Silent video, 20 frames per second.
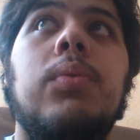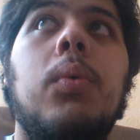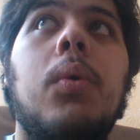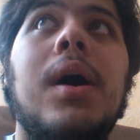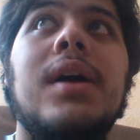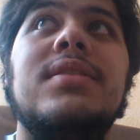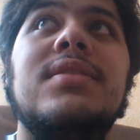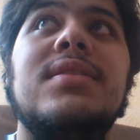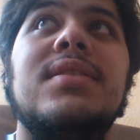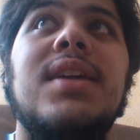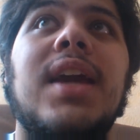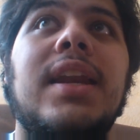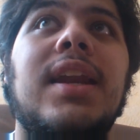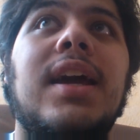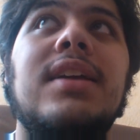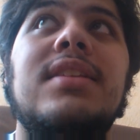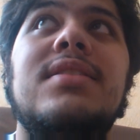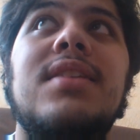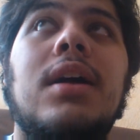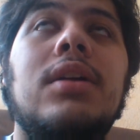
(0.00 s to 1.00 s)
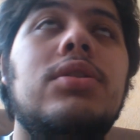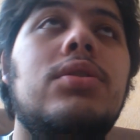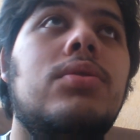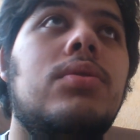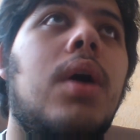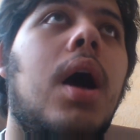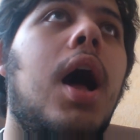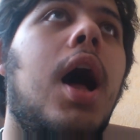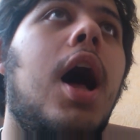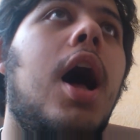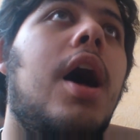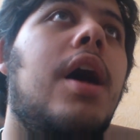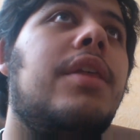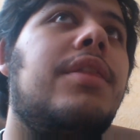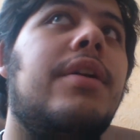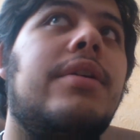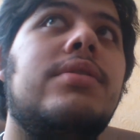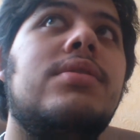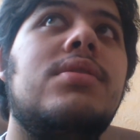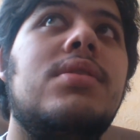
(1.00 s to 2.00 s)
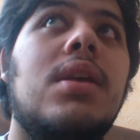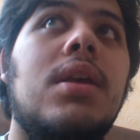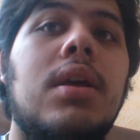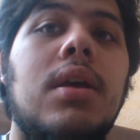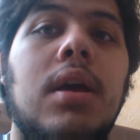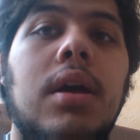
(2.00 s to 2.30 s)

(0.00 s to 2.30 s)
what can I tell you? There's